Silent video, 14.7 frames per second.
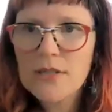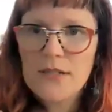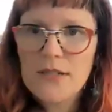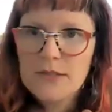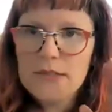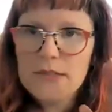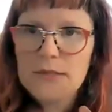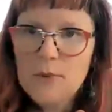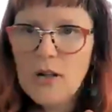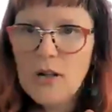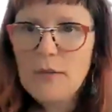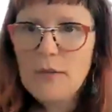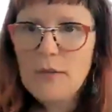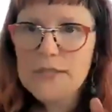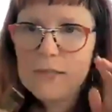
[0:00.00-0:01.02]
on a
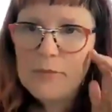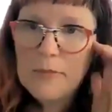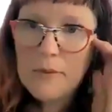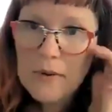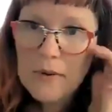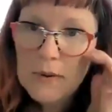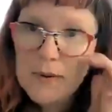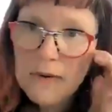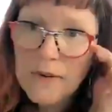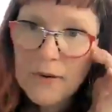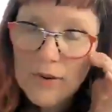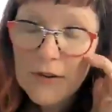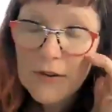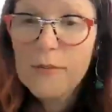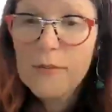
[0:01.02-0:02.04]
small piece of paper,
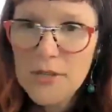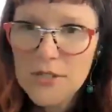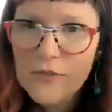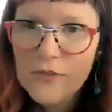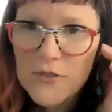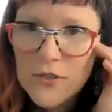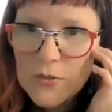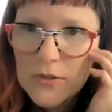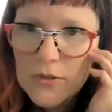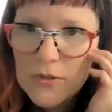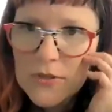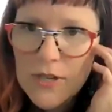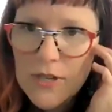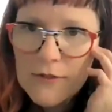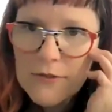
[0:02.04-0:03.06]
if I'm going to do visual
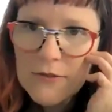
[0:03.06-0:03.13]
stuff.